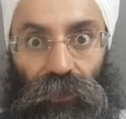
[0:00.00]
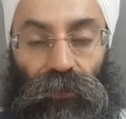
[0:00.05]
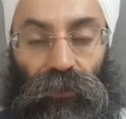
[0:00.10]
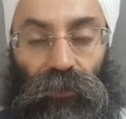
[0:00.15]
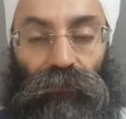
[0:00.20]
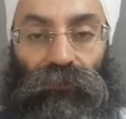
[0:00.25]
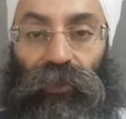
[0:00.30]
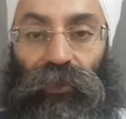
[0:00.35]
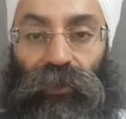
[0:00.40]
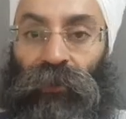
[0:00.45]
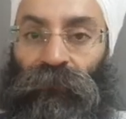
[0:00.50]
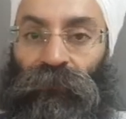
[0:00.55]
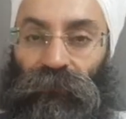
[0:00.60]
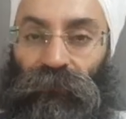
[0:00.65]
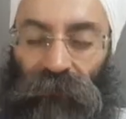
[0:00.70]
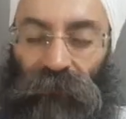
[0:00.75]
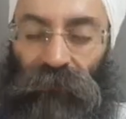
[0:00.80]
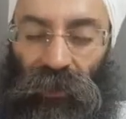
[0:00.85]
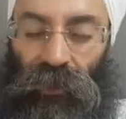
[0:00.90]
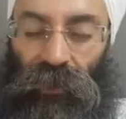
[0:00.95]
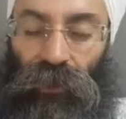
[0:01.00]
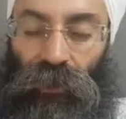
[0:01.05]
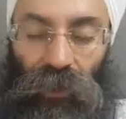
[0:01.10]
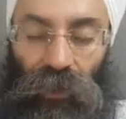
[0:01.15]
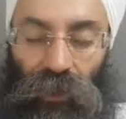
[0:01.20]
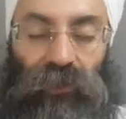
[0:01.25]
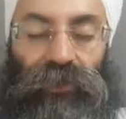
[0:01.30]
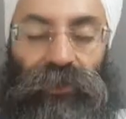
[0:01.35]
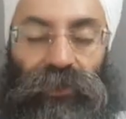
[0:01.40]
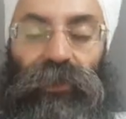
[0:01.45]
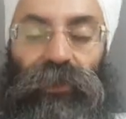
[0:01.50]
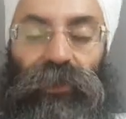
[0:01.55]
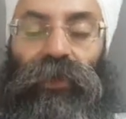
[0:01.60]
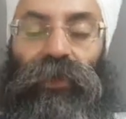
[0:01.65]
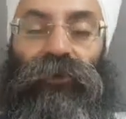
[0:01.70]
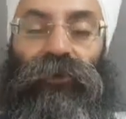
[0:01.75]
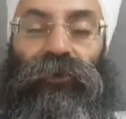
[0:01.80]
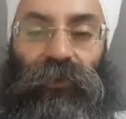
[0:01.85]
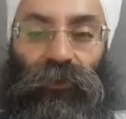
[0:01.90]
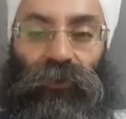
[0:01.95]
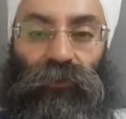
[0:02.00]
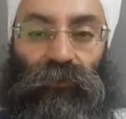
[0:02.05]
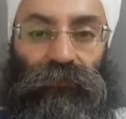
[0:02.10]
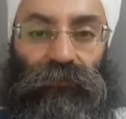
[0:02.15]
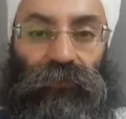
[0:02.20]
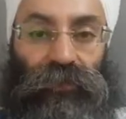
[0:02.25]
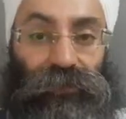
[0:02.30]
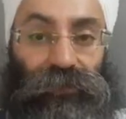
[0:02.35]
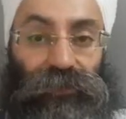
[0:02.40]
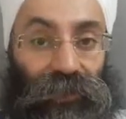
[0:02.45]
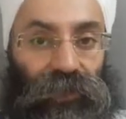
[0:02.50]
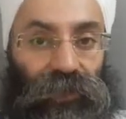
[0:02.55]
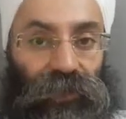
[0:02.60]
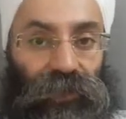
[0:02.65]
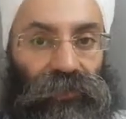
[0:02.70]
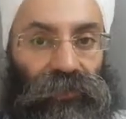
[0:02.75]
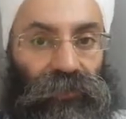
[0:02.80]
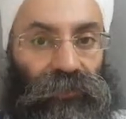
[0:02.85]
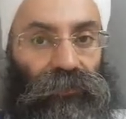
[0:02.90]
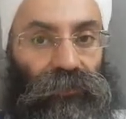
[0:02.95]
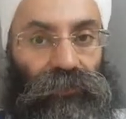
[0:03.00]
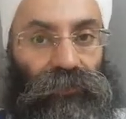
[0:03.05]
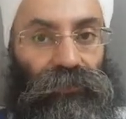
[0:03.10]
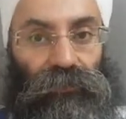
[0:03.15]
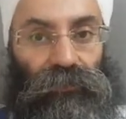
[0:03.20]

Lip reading: we can very easily get rid of this laziness.